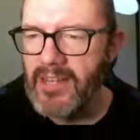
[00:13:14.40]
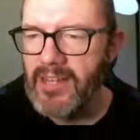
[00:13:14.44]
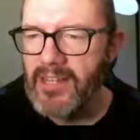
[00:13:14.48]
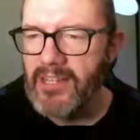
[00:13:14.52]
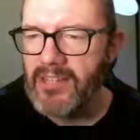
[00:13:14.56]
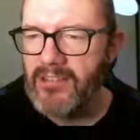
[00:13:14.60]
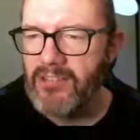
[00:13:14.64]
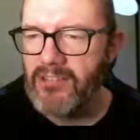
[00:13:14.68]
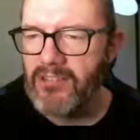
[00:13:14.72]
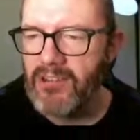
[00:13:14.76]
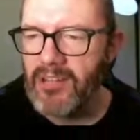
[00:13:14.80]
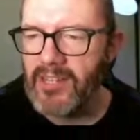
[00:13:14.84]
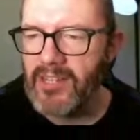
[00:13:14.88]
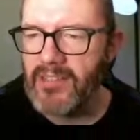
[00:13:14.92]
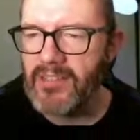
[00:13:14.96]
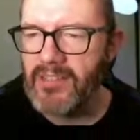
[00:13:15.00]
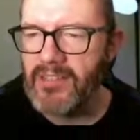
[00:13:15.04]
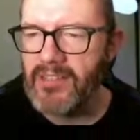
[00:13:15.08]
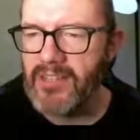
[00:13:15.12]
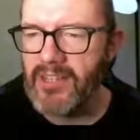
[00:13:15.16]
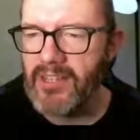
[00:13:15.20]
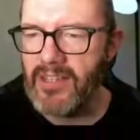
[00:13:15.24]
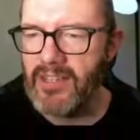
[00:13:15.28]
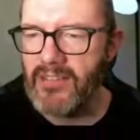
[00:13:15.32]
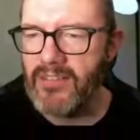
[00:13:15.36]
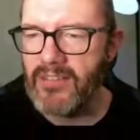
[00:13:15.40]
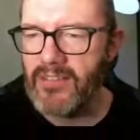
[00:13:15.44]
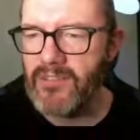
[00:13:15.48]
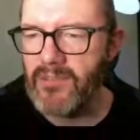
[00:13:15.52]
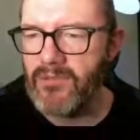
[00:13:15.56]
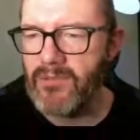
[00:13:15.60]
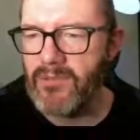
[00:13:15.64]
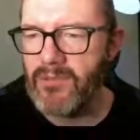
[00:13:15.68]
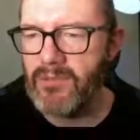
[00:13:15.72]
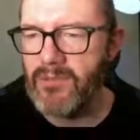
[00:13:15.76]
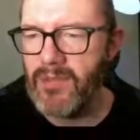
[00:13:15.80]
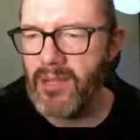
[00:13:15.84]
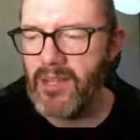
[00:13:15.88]
trying to stay in touch
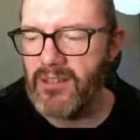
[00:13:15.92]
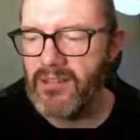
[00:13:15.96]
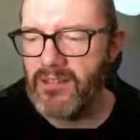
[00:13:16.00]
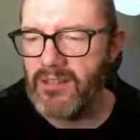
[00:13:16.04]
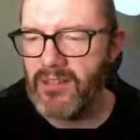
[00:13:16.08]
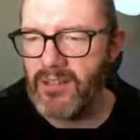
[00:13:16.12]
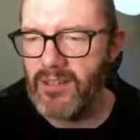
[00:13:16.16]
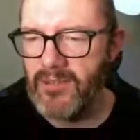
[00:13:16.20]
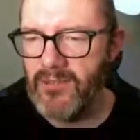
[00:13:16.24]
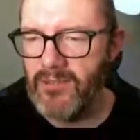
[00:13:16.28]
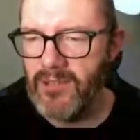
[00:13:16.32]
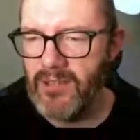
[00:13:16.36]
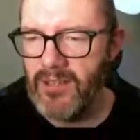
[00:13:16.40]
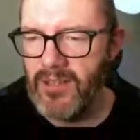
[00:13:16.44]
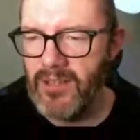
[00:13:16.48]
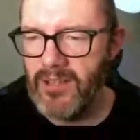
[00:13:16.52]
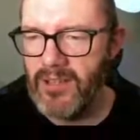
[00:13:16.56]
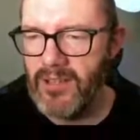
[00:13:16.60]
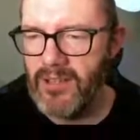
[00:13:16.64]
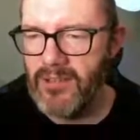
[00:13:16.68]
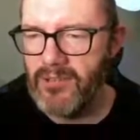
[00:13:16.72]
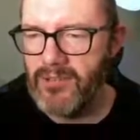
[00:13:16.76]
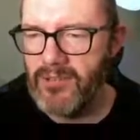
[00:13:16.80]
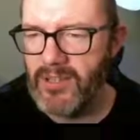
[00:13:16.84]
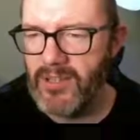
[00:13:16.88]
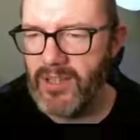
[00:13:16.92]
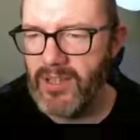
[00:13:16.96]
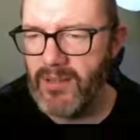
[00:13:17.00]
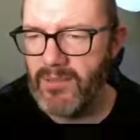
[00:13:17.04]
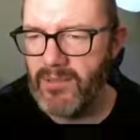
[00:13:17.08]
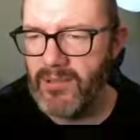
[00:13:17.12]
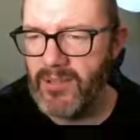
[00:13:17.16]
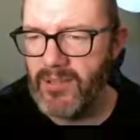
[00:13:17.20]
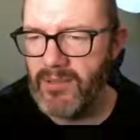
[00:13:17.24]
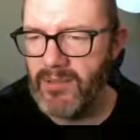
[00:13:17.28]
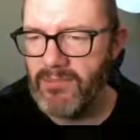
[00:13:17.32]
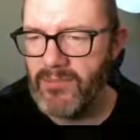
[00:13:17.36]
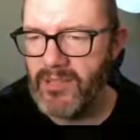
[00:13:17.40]
with Barcelona. They close the gap on
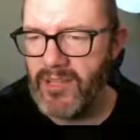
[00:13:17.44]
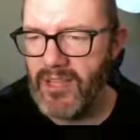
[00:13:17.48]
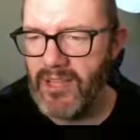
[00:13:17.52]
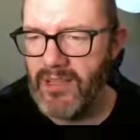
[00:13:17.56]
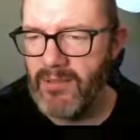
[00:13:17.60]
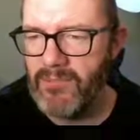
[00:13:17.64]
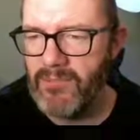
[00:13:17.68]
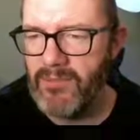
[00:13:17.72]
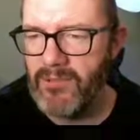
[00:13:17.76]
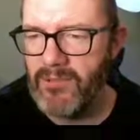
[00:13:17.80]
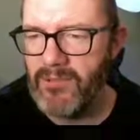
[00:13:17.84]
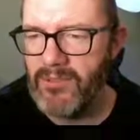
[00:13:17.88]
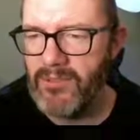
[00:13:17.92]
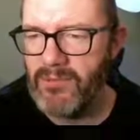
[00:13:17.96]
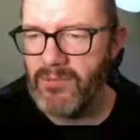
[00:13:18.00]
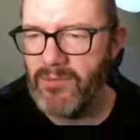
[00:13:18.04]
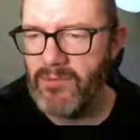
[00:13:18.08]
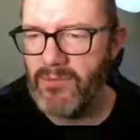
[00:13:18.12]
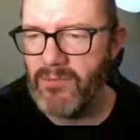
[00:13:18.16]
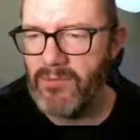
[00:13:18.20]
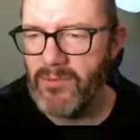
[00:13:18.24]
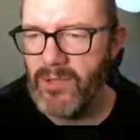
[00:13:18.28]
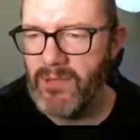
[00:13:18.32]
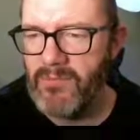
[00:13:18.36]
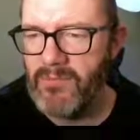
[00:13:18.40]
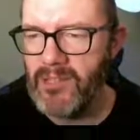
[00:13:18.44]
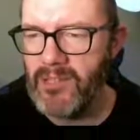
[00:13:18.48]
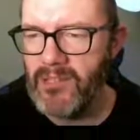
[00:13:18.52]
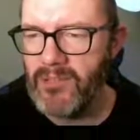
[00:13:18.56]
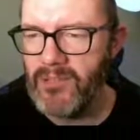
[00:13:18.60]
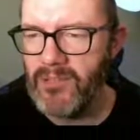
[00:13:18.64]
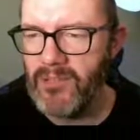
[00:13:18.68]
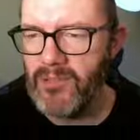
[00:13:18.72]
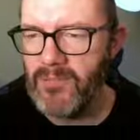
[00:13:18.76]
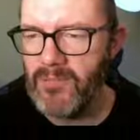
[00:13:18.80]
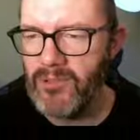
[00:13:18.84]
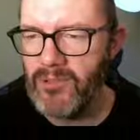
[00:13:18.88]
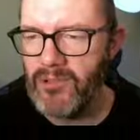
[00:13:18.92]
them to 8 points, but we miss an
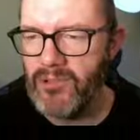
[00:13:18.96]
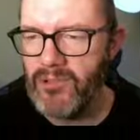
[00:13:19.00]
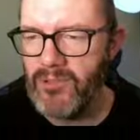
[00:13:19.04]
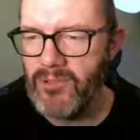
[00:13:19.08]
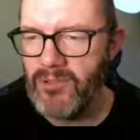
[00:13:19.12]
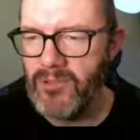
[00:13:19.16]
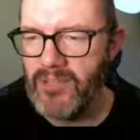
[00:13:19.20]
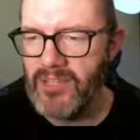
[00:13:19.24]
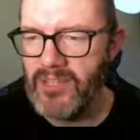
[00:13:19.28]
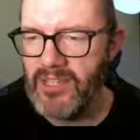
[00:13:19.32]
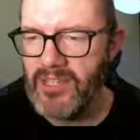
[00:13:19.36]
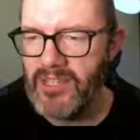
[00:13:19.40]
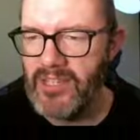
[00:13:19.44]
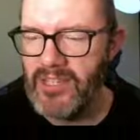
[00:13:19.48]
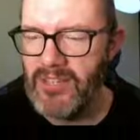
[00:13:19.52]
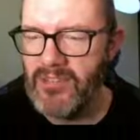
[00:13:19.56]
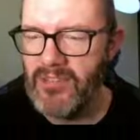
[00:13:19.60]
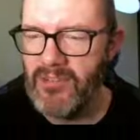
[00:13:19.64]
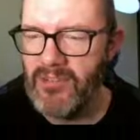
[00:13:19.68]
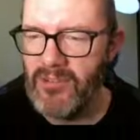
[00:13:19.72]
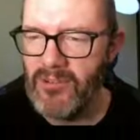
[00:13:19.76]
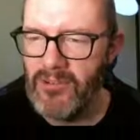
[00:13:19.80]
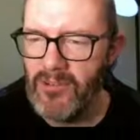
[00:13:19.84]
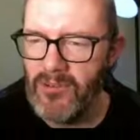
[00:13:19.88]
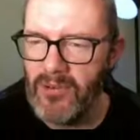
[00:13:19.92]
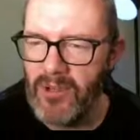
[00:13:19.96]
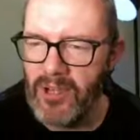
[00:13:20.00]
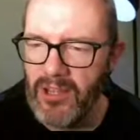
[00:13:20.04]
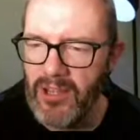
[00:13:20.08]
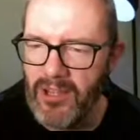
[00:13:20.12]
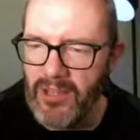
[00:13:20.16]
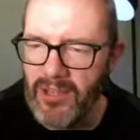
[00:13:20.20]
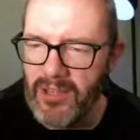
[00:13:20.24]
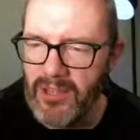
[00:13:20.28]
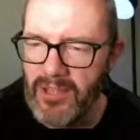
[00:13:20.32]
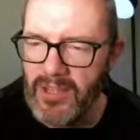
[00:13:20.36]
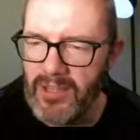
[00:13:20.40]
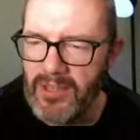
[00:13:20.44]
opportunity to,
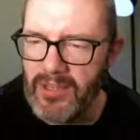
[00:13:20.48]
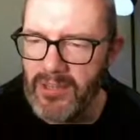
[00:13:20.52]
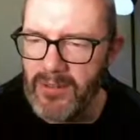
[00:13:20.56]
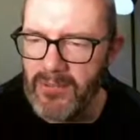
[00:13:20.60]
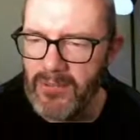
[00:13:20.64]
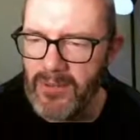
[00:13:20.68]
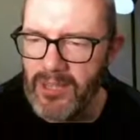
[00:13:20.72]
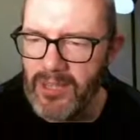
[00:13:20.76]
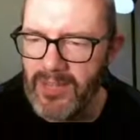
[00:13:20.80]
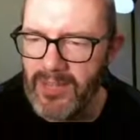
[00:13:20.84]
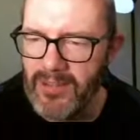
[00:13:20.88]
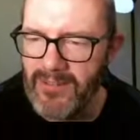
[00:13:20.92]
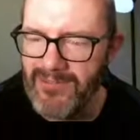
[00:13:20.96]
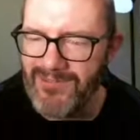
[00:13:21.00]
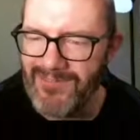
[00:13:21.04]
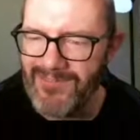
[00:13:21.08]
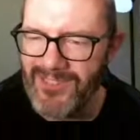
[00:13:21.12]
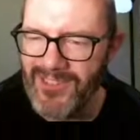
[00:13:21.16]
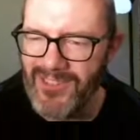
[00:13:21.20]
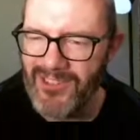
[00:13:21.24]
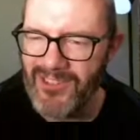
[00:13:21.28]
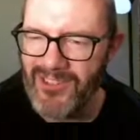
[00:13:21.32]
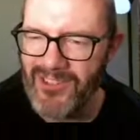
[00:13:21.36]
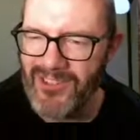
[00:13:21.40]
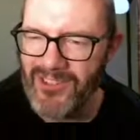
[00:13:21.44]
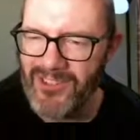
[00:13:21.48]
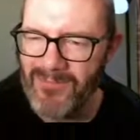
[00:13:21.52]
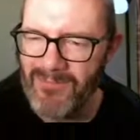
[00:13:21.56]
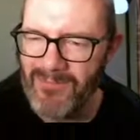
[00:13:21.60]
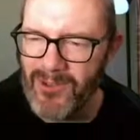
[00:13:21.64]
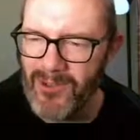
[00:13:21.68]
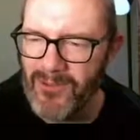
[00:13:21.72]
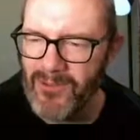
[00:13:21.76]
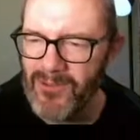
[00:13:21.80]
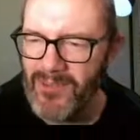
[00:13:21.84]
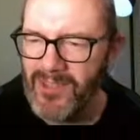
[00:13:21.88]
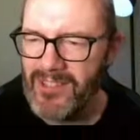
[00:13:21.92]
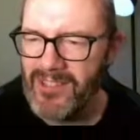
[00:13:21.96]
early in the weekend fixtures,
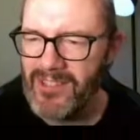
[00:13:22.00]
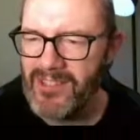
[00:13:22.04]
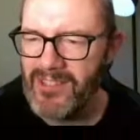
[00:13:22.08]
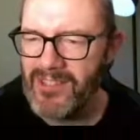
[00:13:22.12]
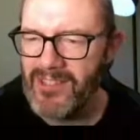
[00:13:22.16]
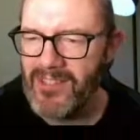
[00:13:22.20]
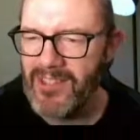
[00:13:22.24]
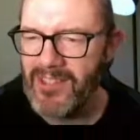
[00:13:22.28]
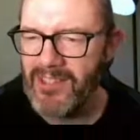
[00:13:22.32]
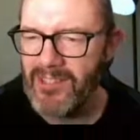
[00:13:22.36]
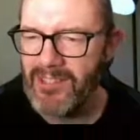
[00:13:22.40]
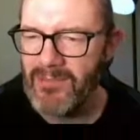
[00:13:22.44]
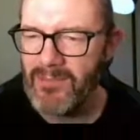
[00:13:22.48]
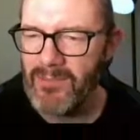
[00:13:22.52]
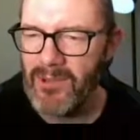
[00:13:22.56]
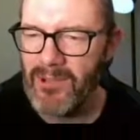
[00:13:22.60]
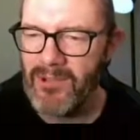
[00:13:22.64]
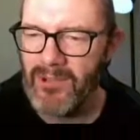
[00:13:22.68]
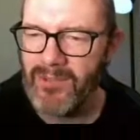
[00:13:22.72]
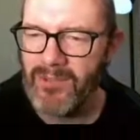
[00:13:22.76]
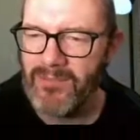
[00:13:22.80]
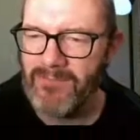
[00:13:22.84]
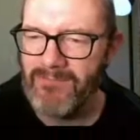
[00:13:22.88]
move into 6th spot.